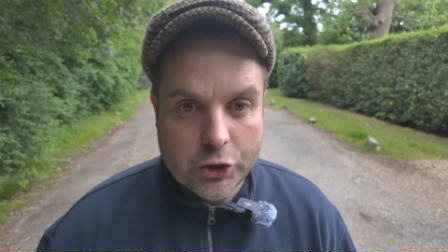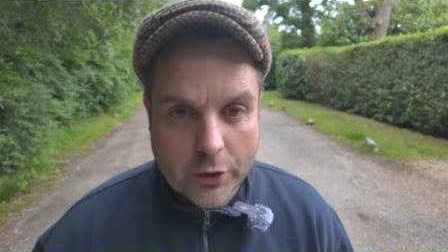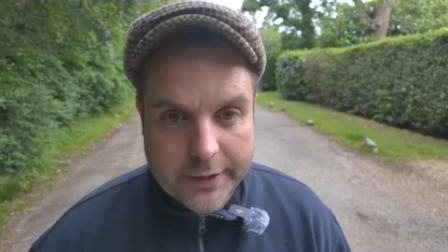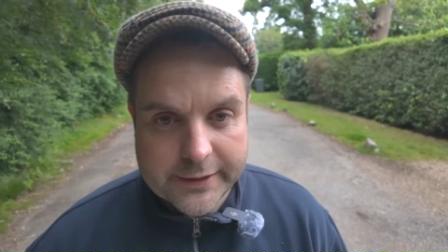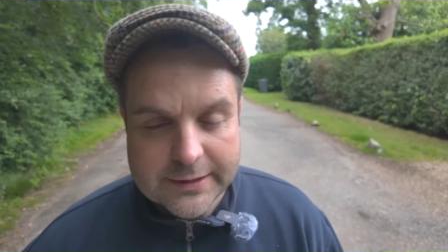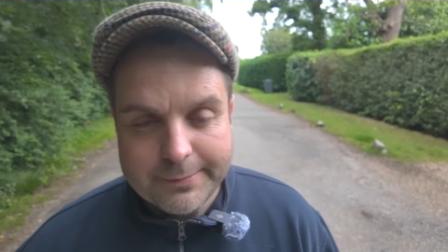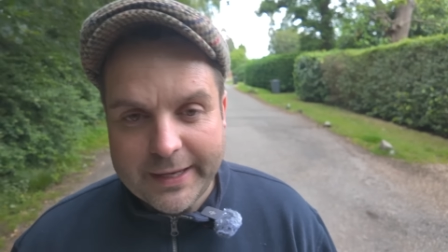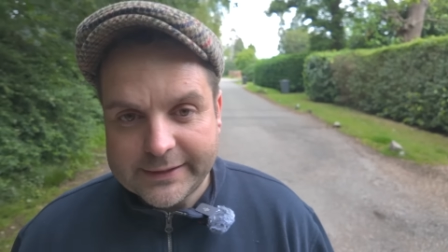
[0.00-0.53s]

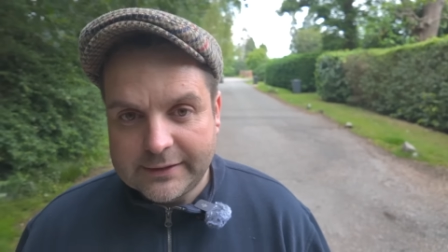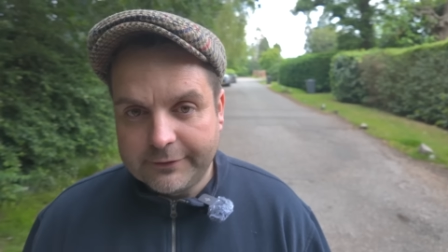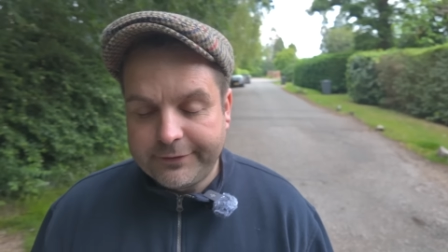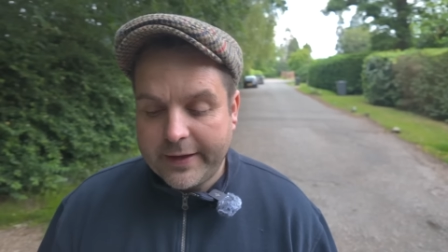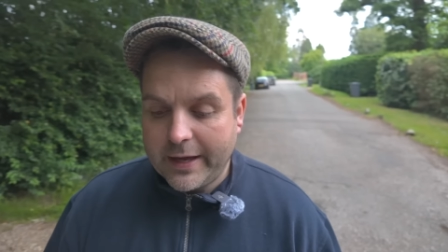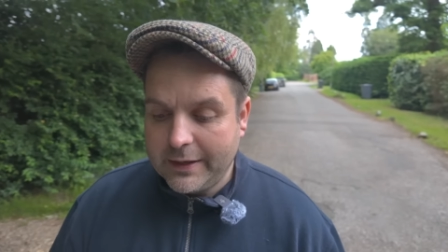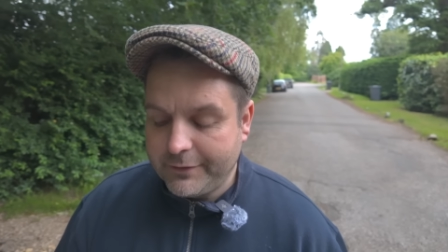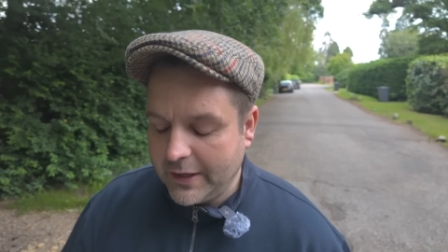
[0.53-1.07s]
Johnny's a massive
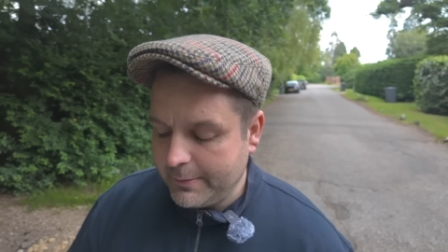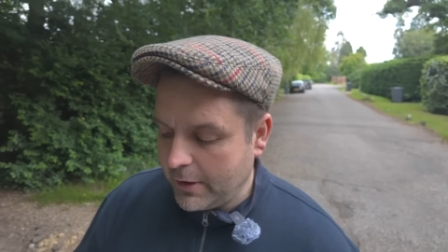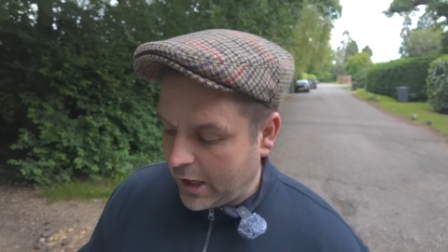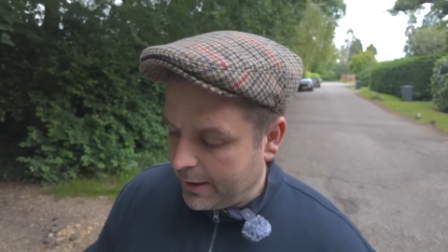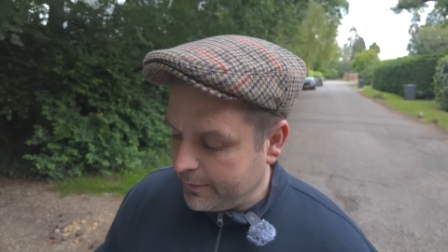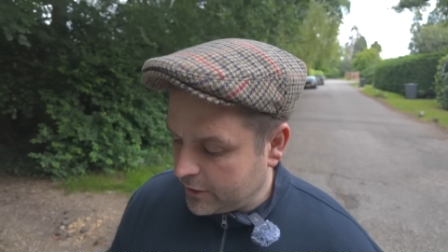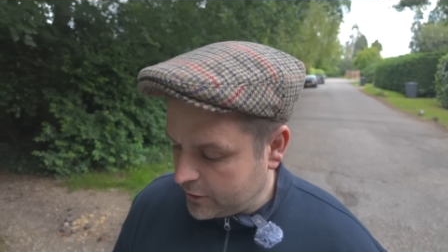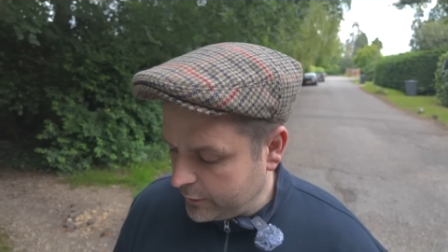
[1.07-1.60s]
fan of him.
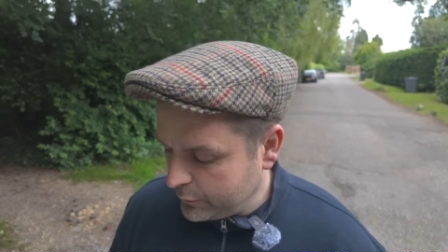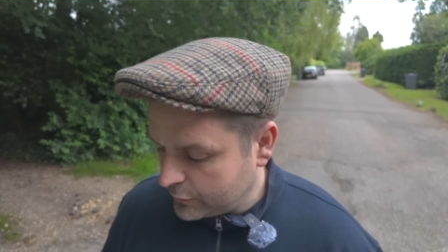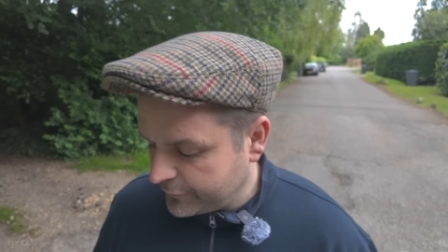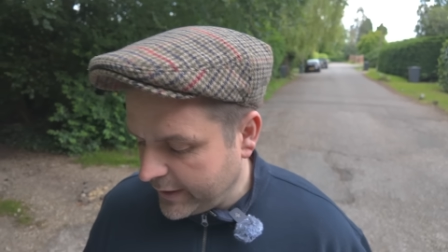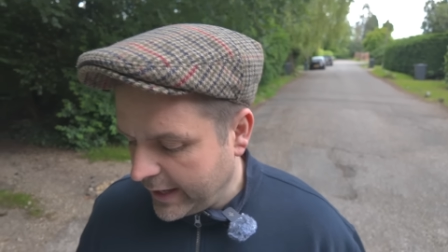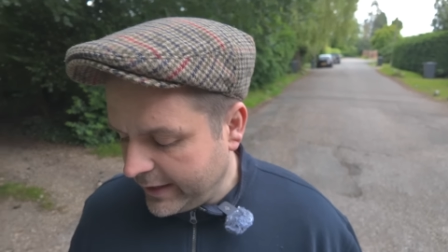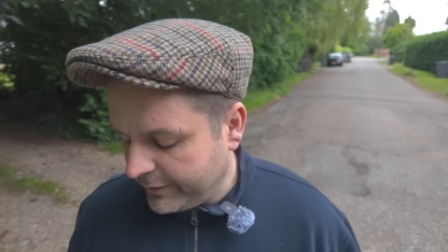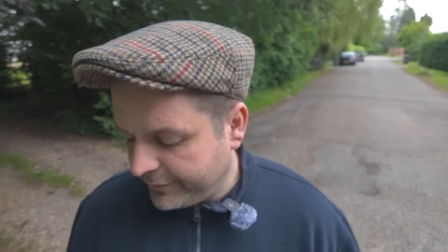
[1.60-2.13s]
I'm a huge
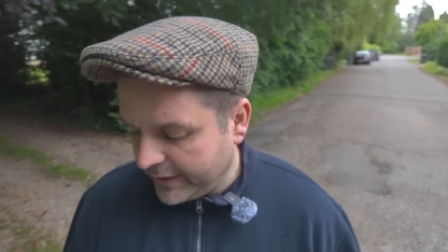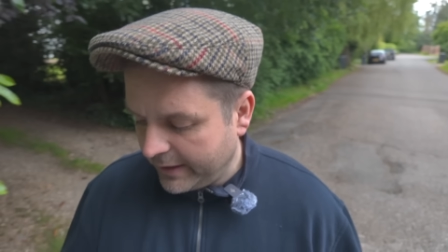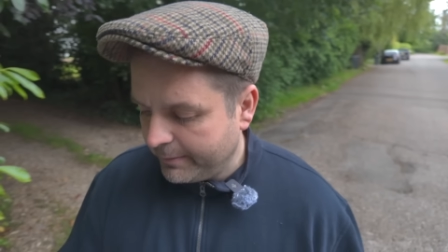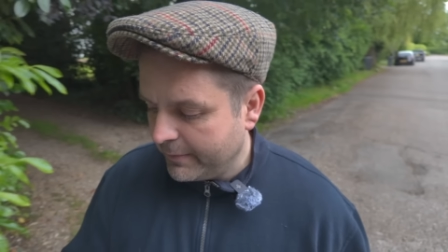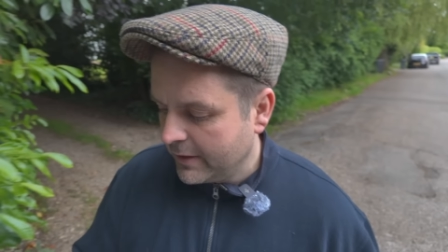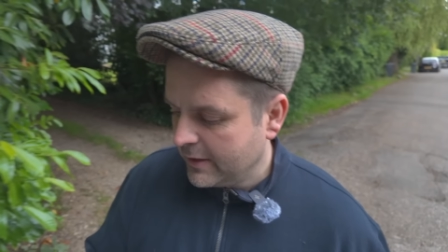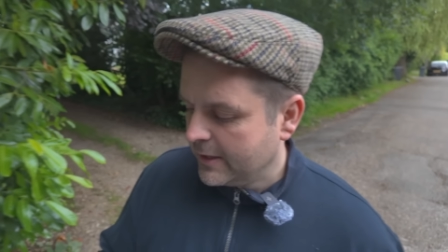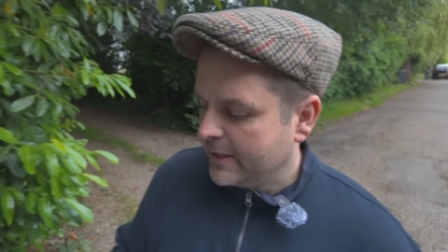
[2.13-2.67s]
fan of
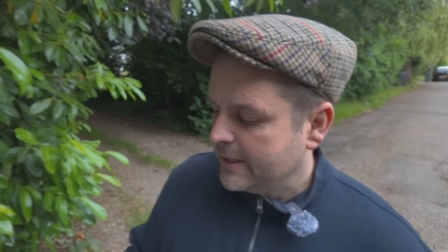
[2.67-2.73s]
him.